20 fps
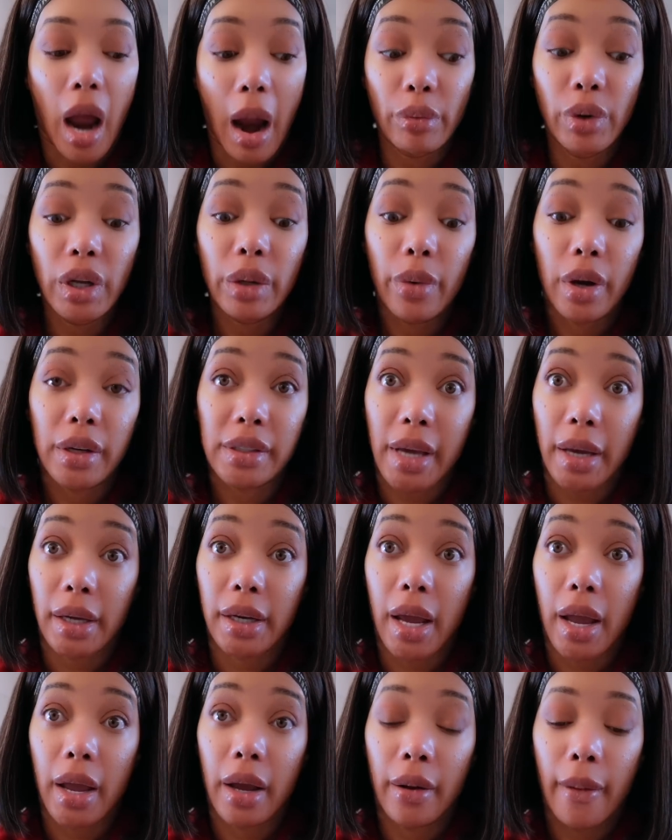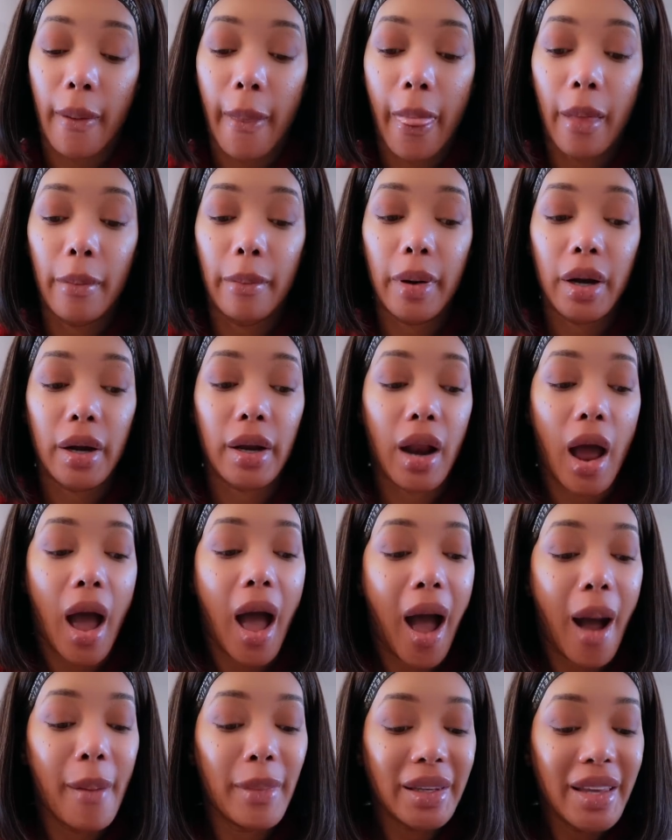I really want to take it down, but
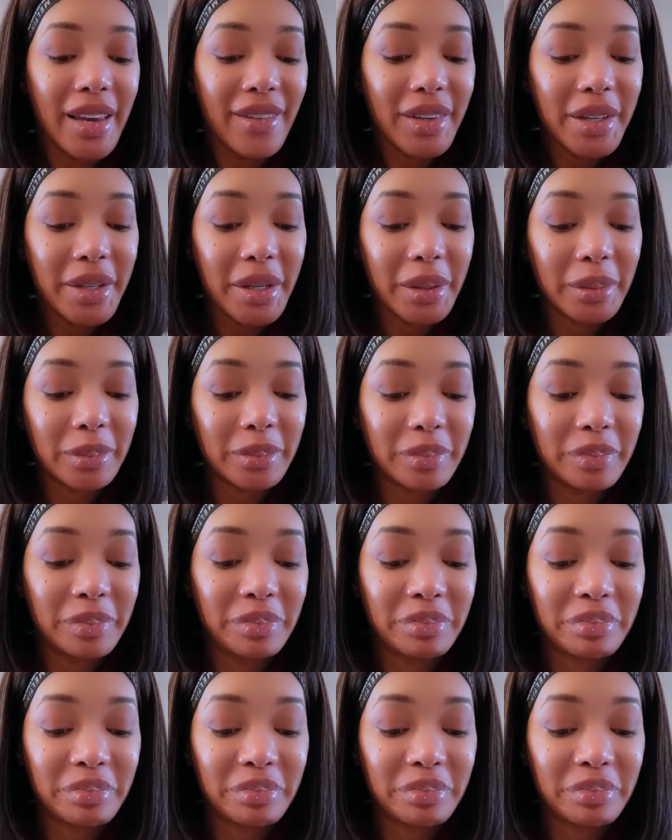I'm gonna leave it up.